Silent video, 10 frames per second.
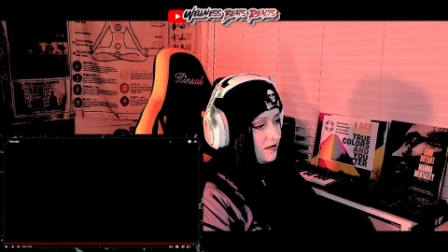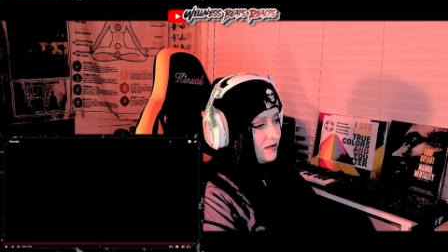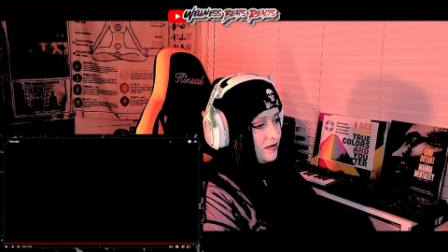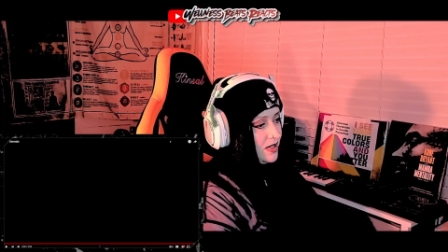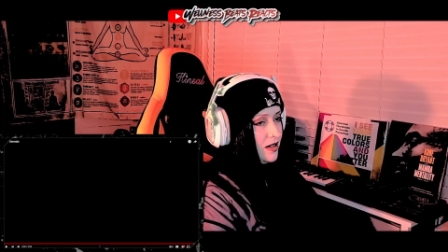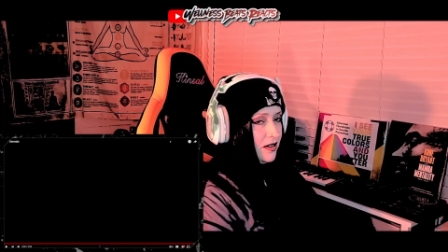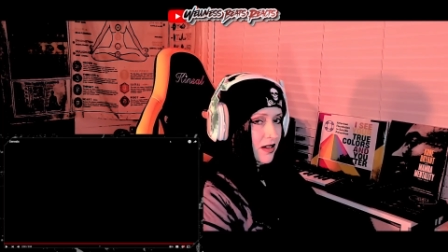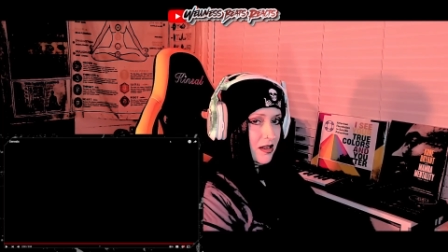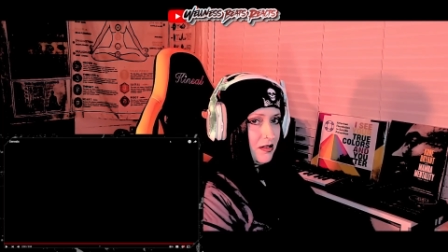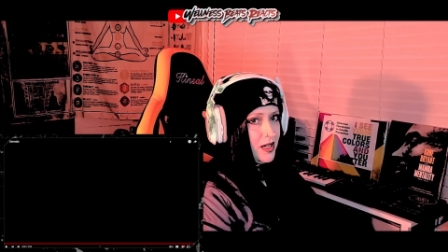I don't
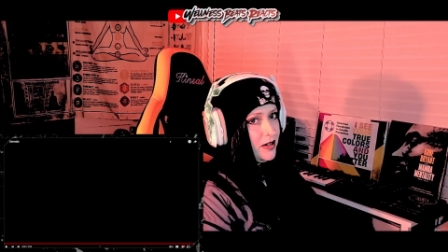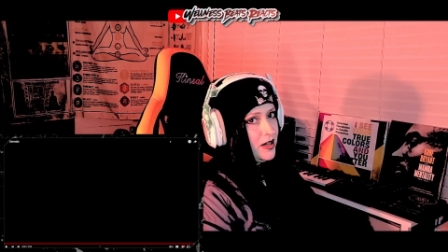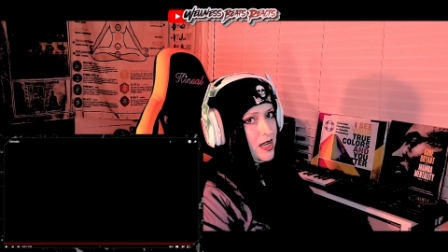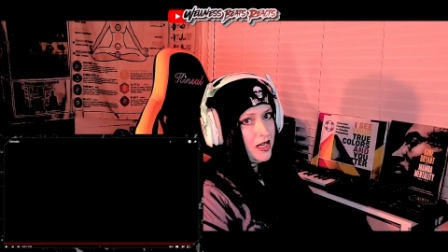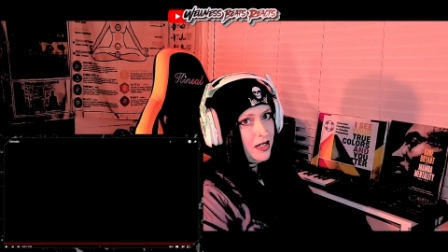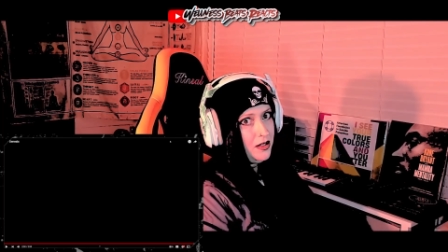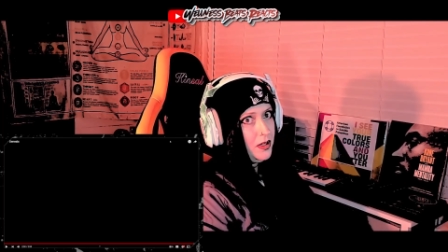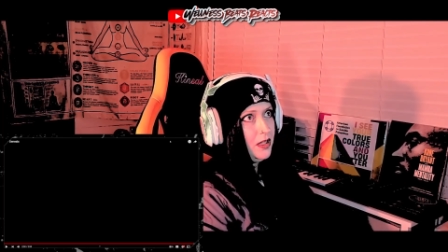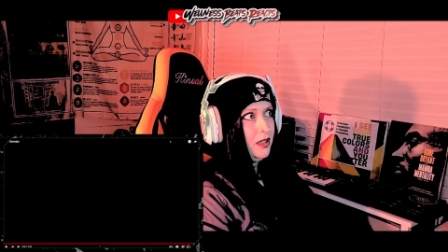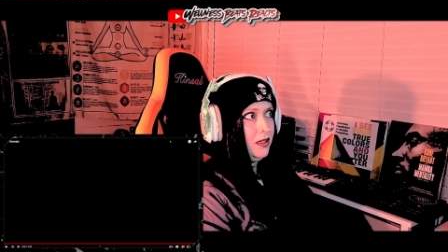know how you do
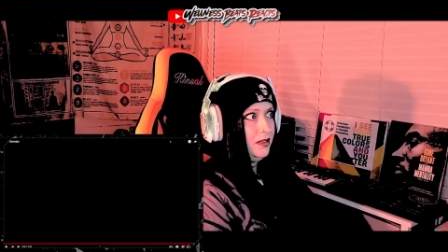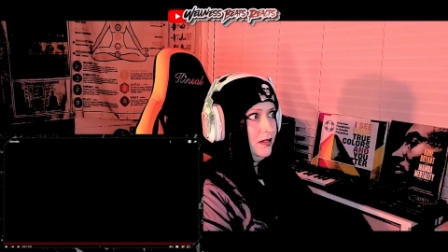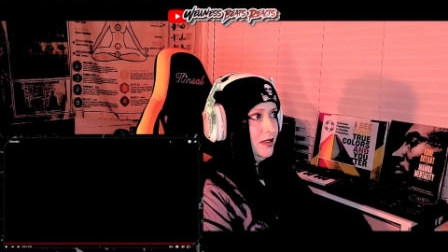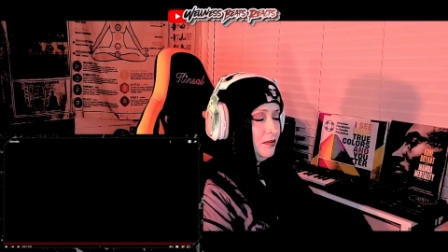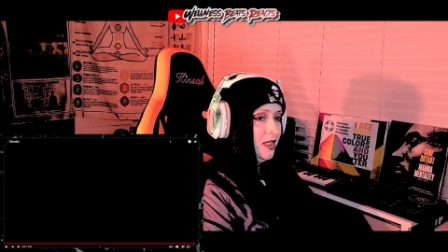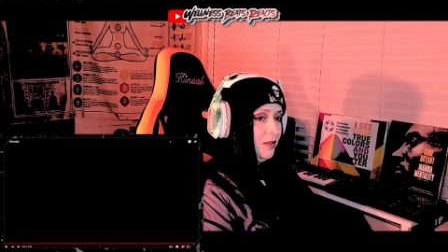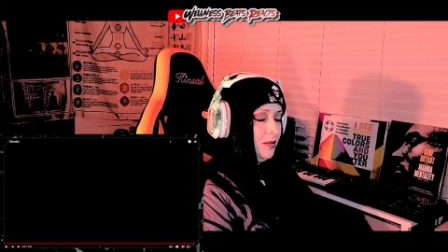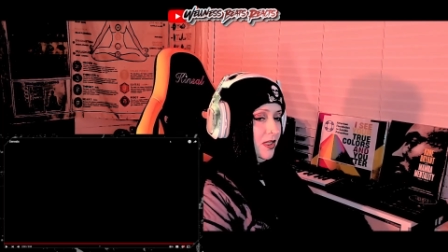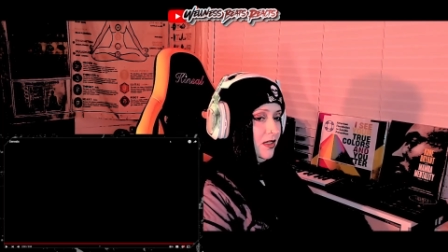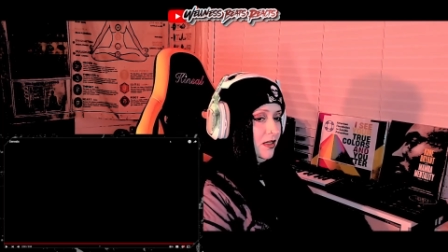it. You make
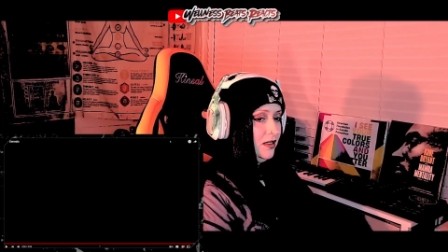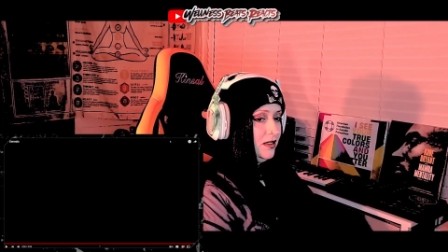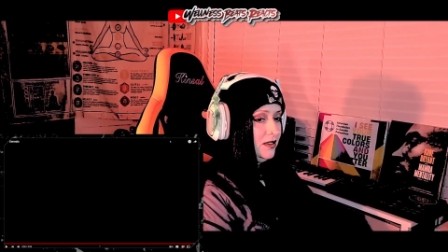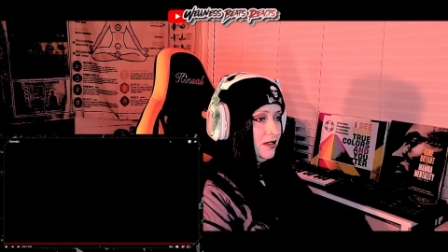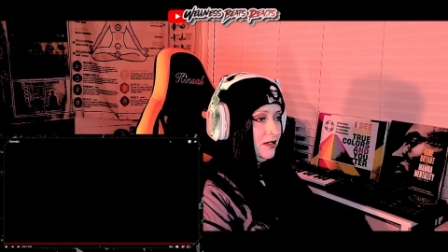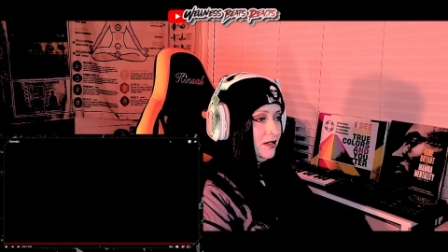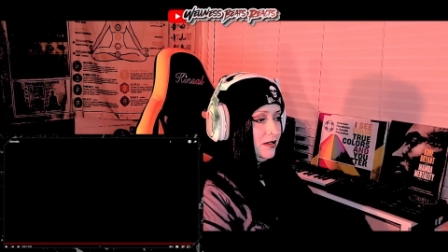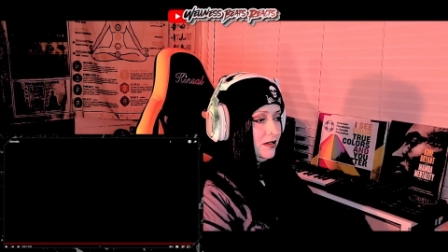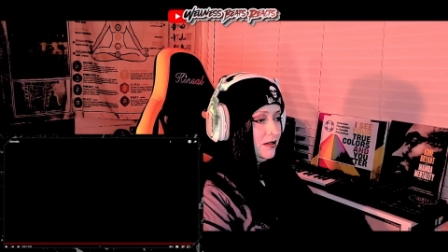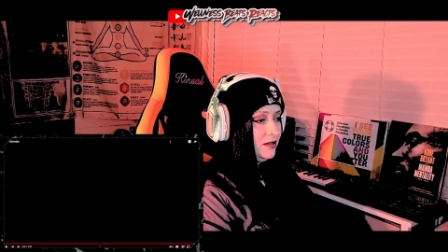me
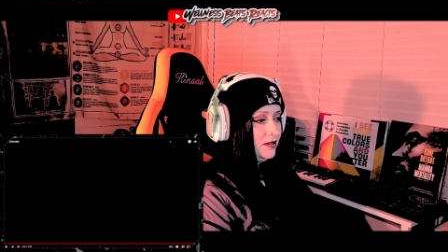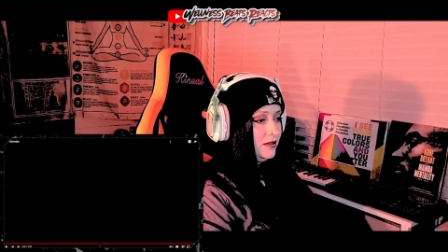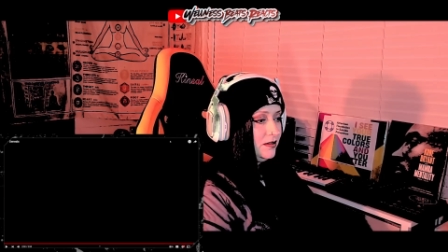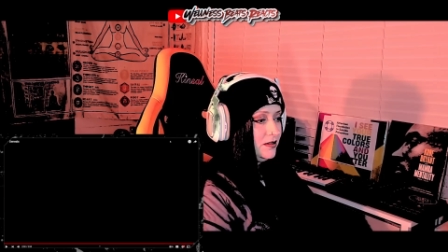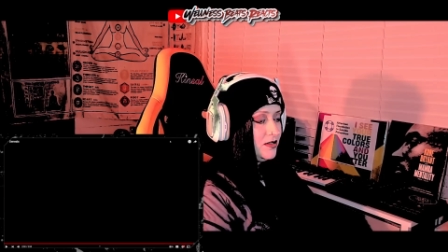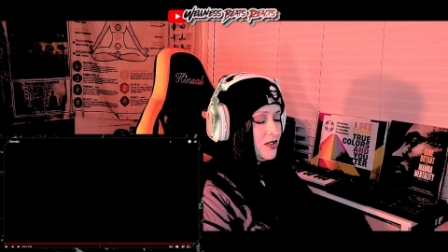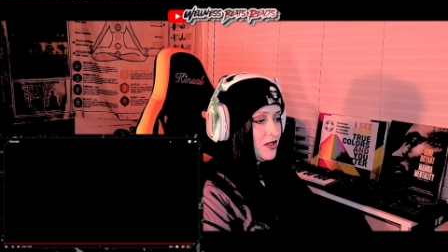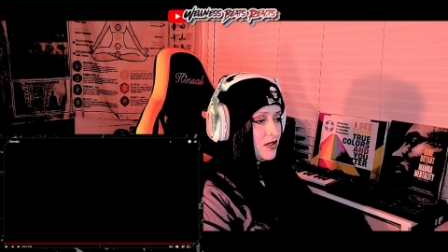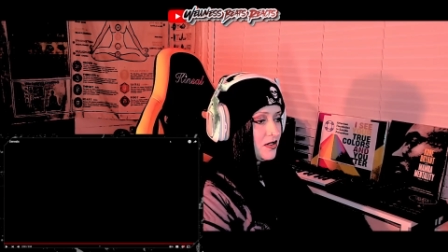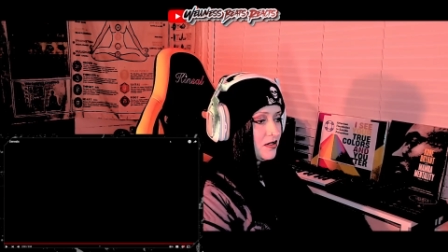
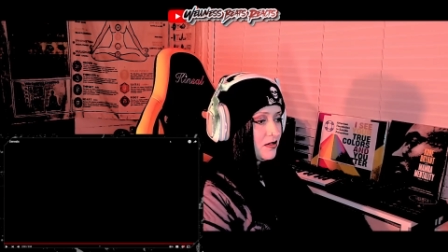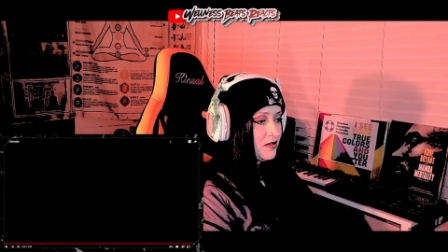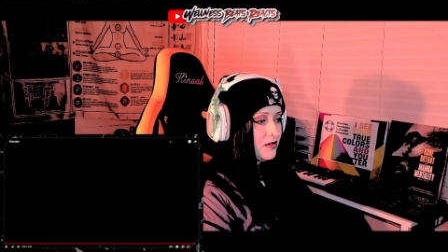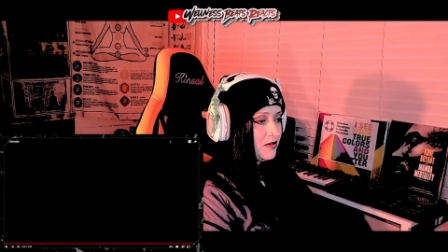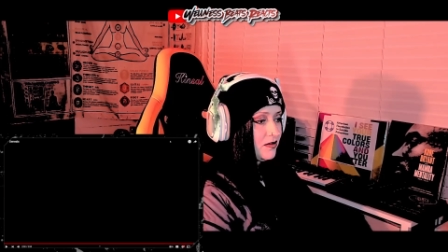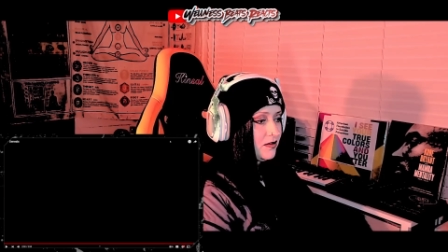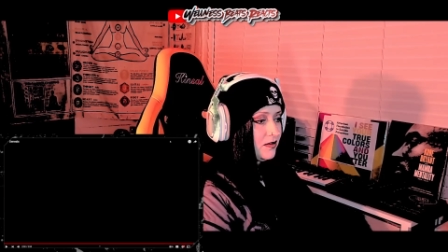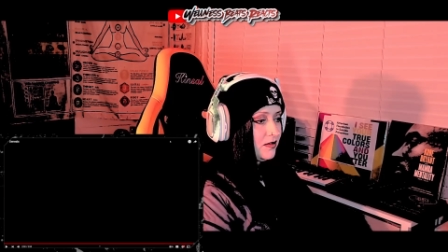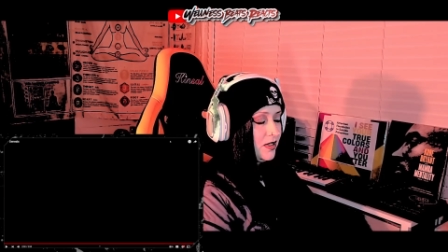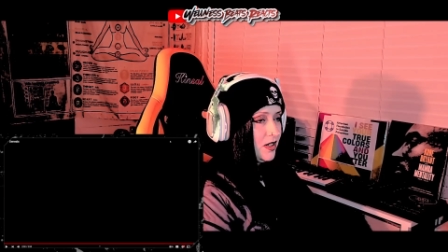just,
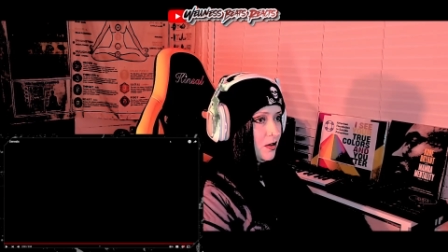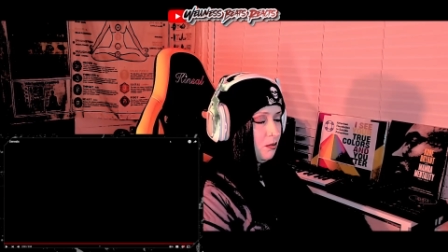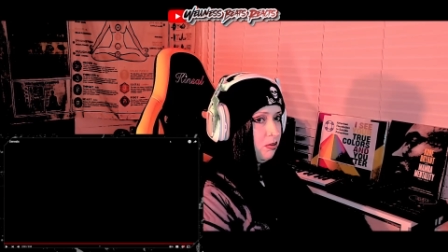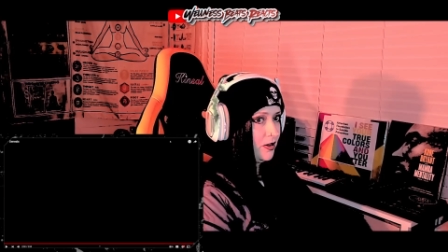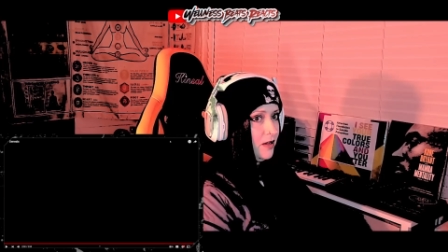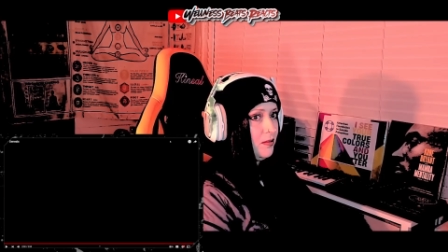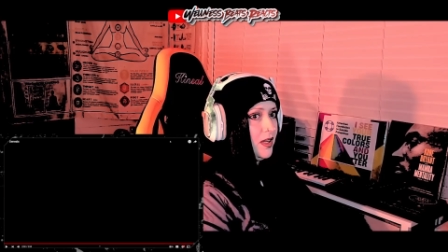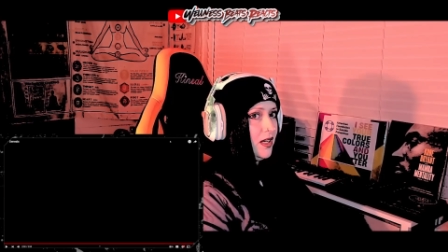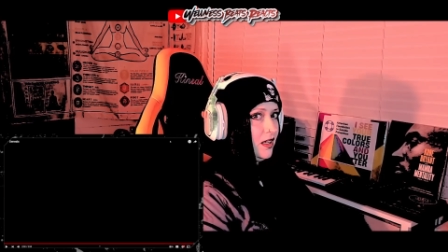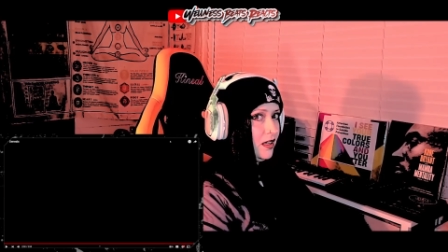you know, break my
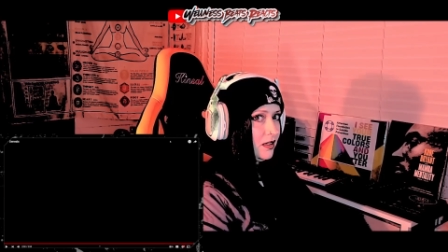neck